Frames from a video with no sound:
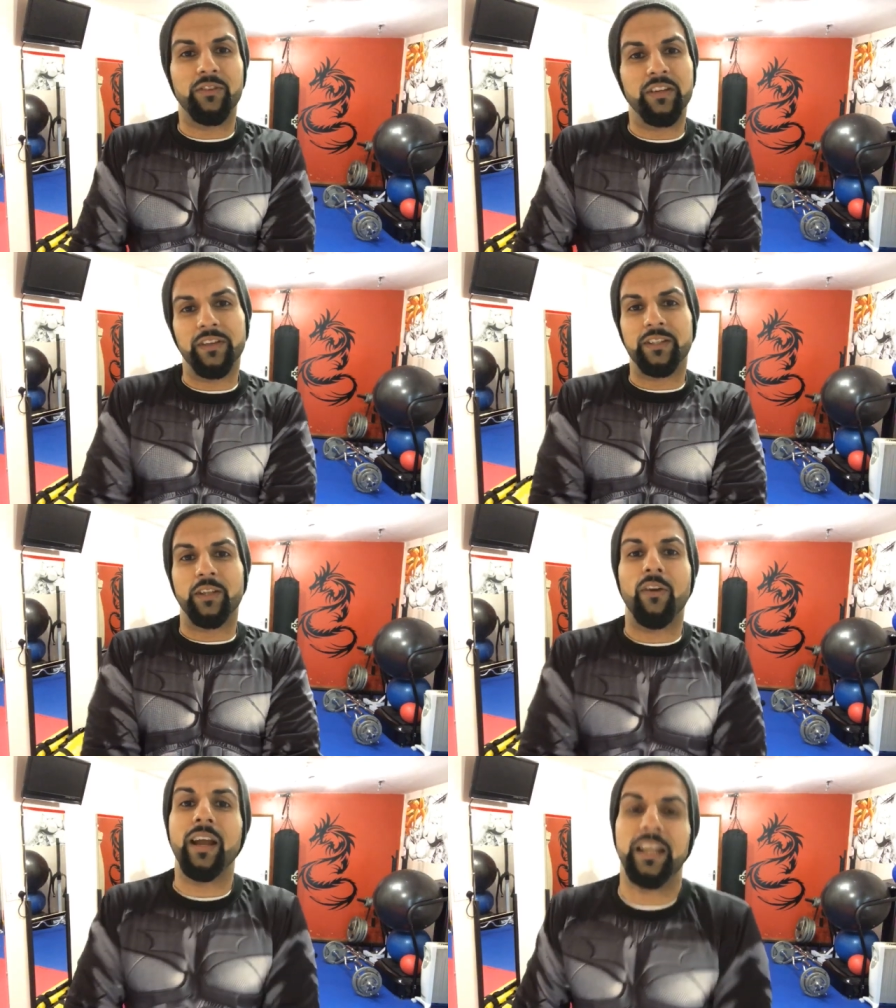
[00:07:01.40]
3 feet to
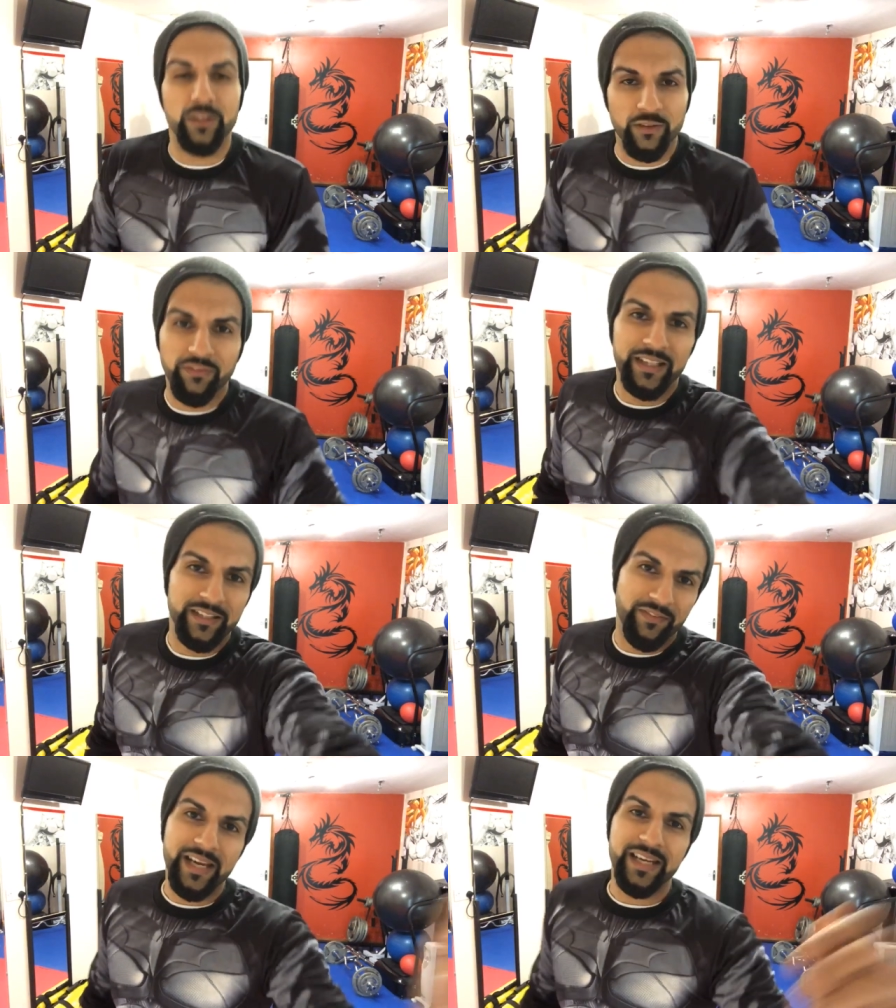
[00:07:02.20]
the right, and you'll find
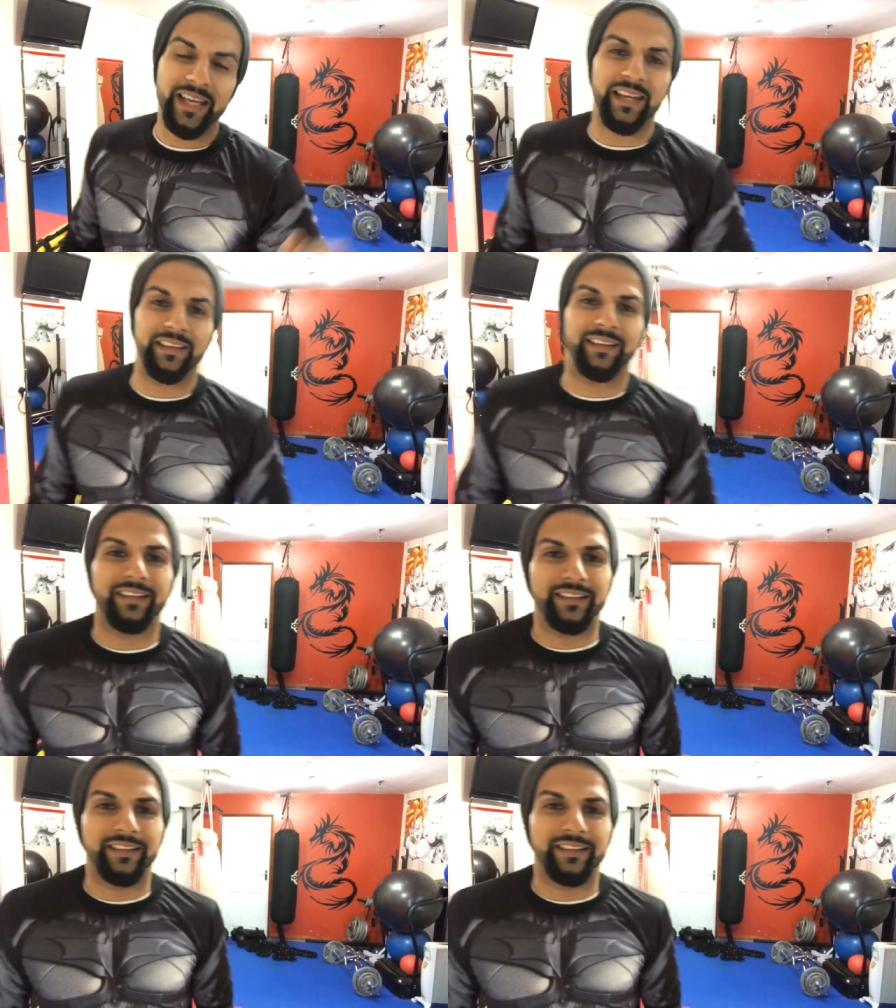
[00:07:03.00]
the vein again."